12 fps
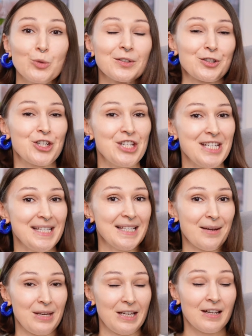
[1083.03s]
Google
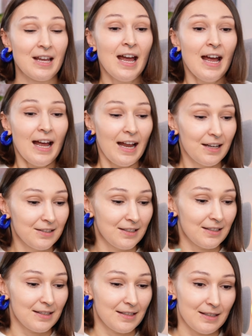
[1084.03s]
Sheets, I mean.
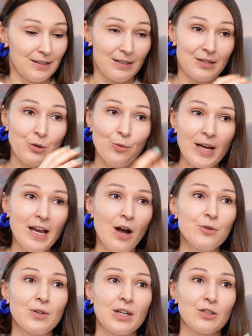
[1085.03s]
And the way
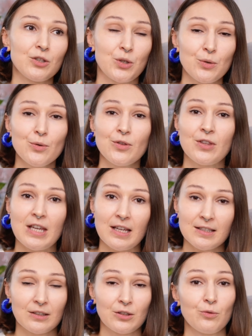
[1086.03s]
how you can do
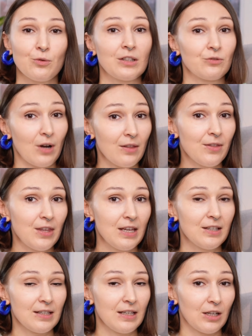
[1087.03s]
things and you can run
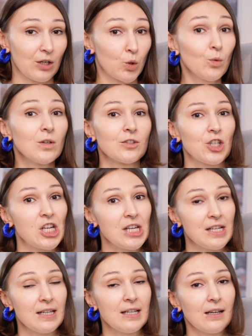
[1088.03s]
things in a Google
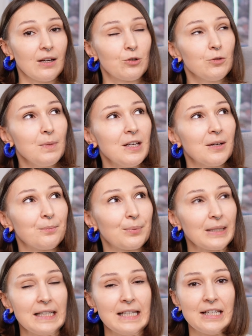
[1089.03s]
Sheet could be
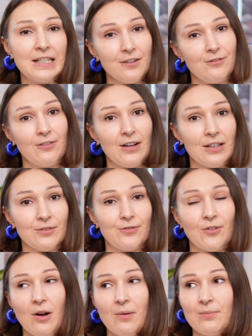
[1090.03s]
completely different
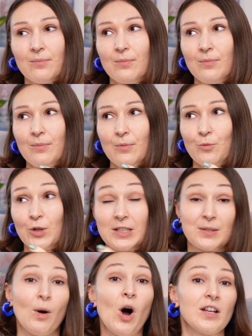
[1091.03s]
from what
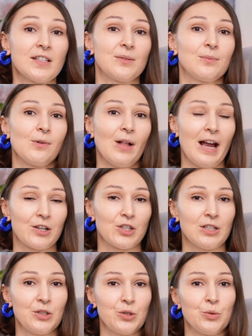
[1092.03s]
is possible
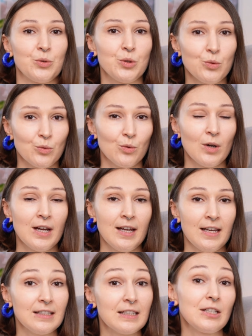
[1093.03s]
actually to do
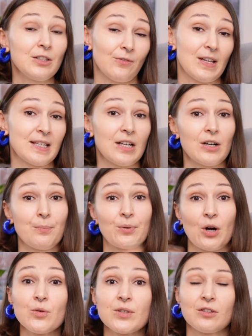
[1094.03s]
in an interface. There are
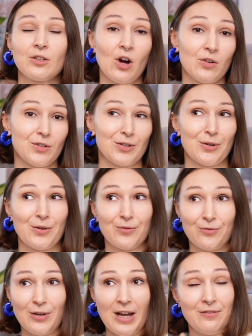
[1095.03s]
pros and cons
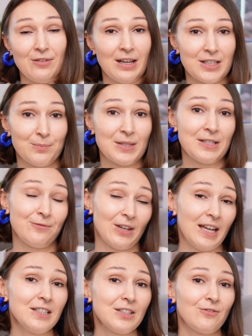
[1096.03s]
of having a
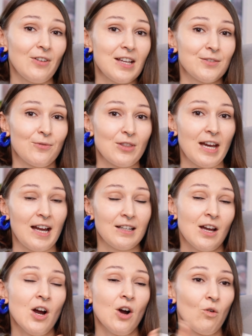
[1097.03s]
specific interface for
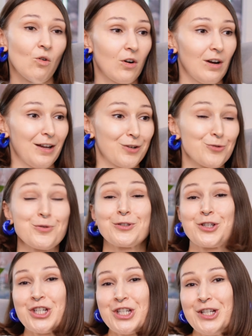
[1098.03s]
that, or a Google
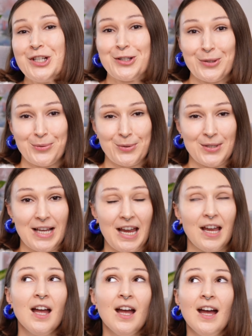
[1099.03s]
Sheet, so to
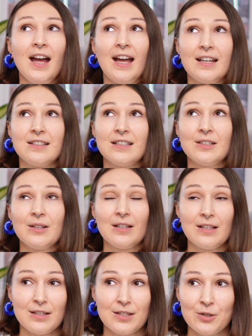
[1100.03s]
say. And
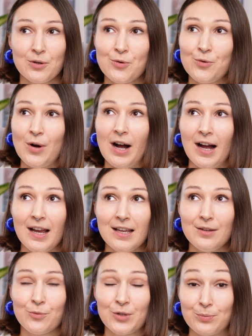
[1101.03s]
so
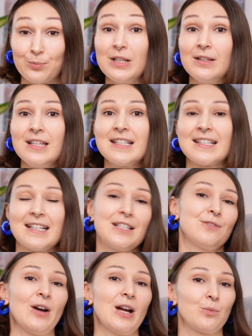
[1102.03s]
I was really
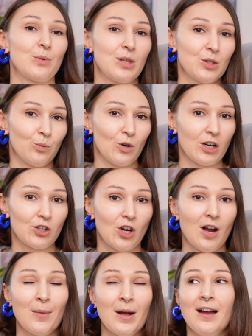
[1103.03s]
satisfied with this
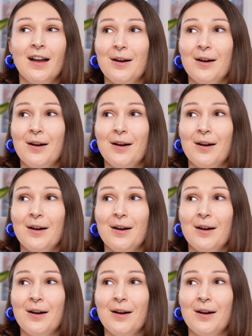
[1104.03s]
workshop.